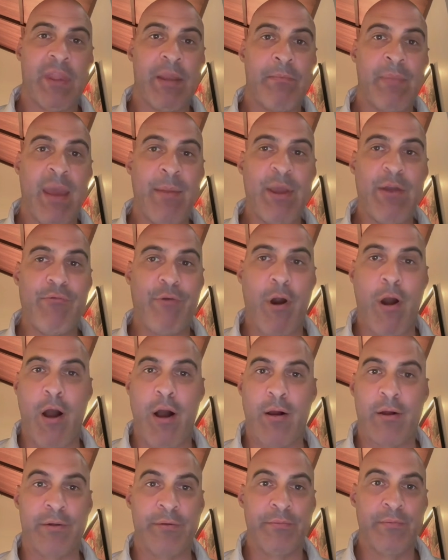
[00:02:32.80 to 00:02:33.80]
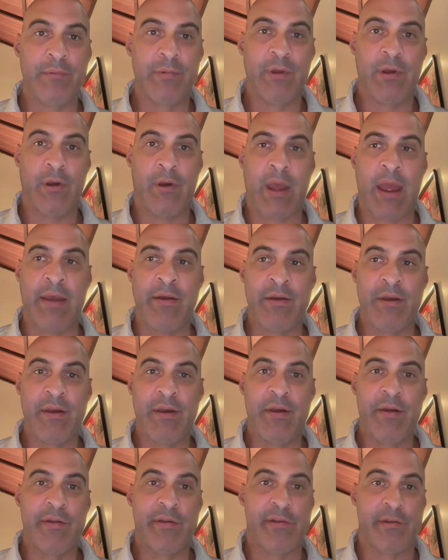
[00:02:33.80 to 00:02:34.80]
Maybe wrong, okay?
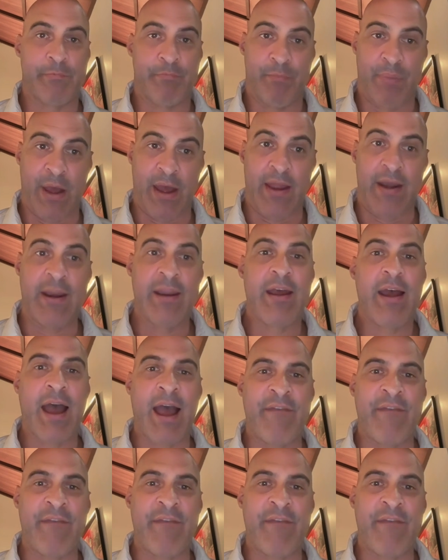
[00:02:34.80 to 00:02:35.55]
But